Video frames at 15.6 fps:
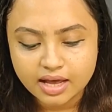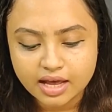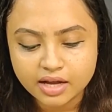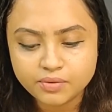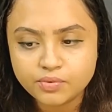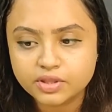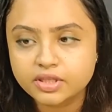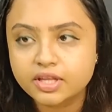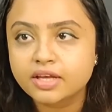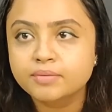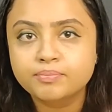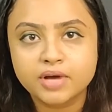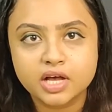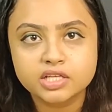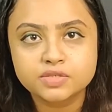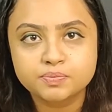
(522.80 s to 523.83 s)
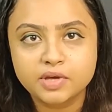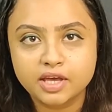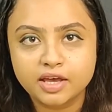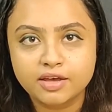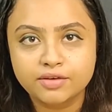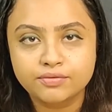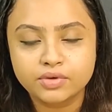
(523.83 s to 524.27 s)
and with their past
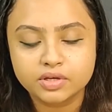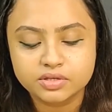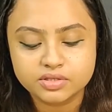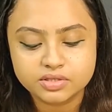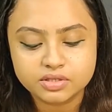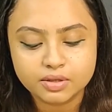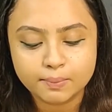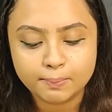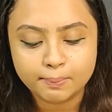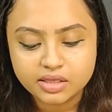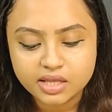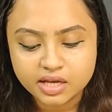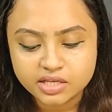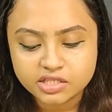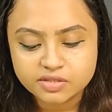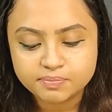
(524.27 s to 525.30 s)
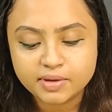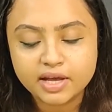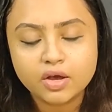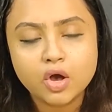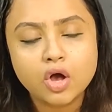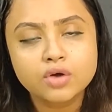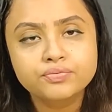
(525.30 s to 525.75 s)
behaviors. Thus,
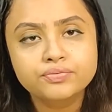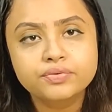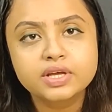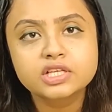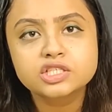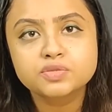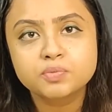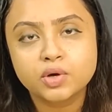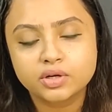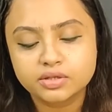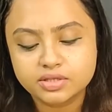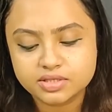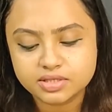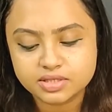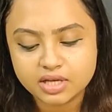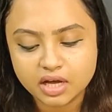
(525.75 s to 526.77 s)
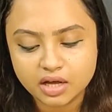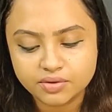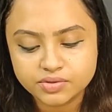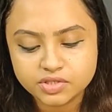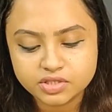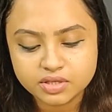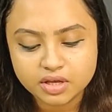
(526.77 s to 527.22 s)
by offering small
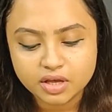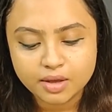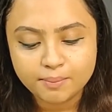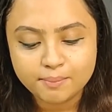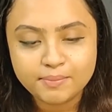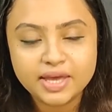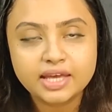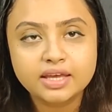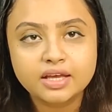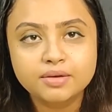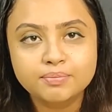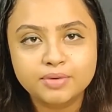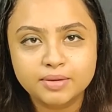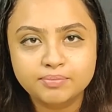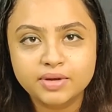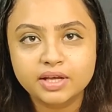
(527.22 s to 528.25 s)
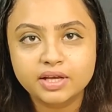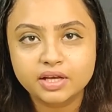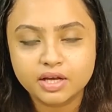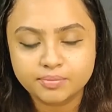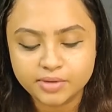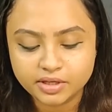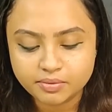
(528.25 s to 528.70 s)
discounts, making public
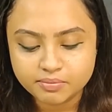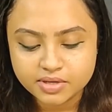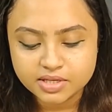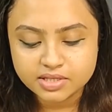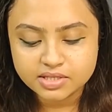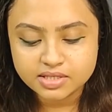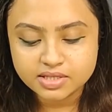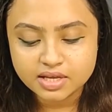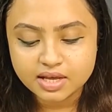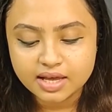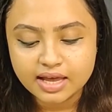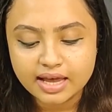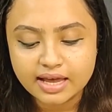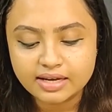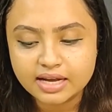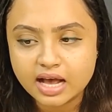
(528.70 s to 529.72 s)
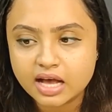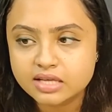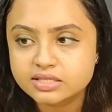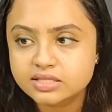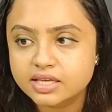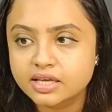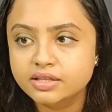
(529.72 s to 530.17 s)
commitments, and
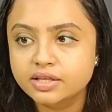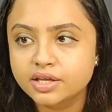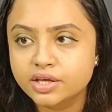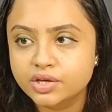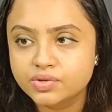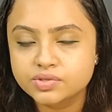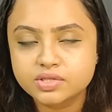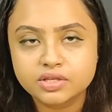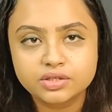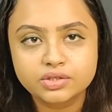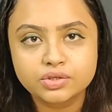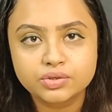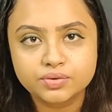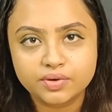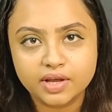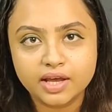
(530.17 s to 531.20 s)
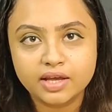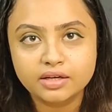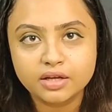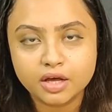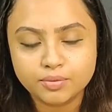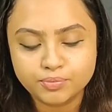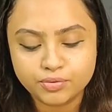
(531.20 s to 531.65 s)
asking the user to
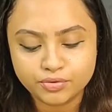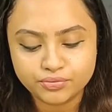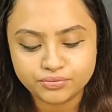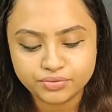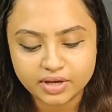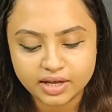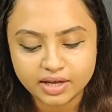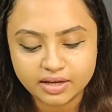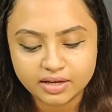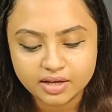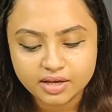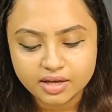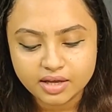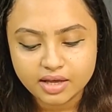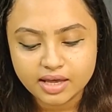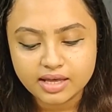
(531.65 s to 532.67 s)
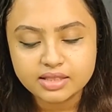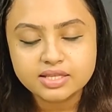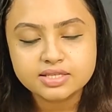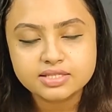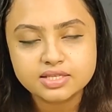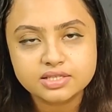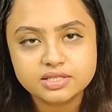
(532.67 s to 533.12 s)
create a profile in
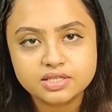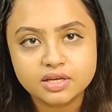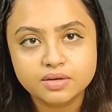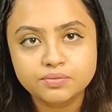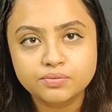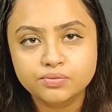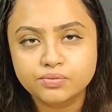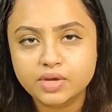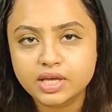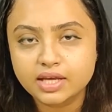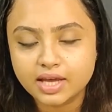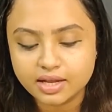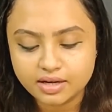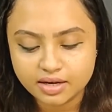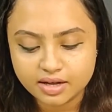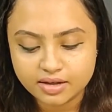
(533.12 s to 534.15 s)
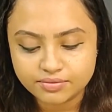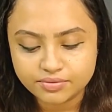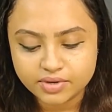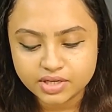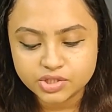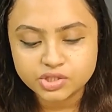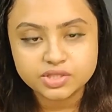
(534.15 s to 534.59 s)
the system, we can
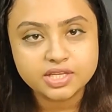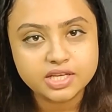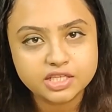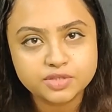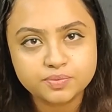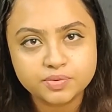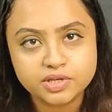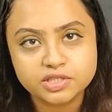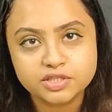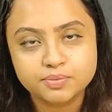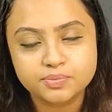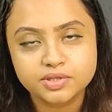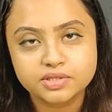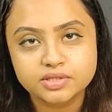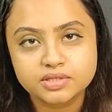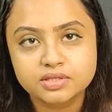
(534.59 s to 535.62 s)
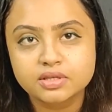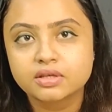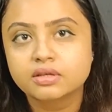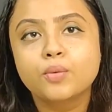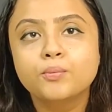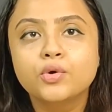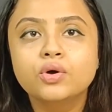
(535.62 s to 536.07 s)
leverage these principles.
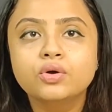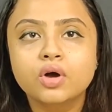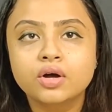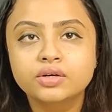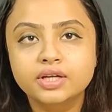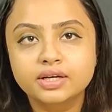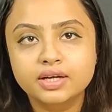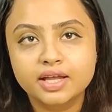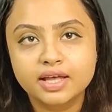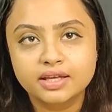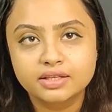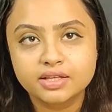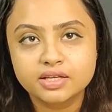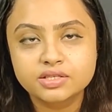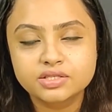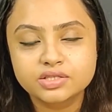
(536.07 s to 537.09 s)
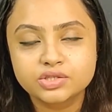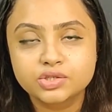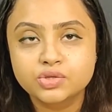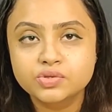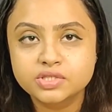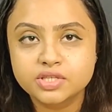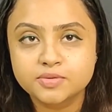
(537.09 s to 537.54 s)
For more content like this,
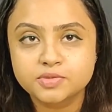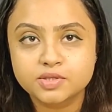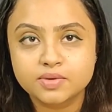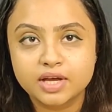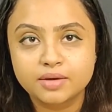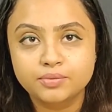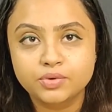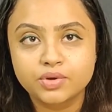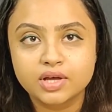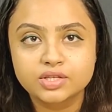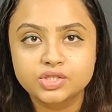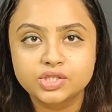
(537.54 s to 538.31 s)
do subscribe to our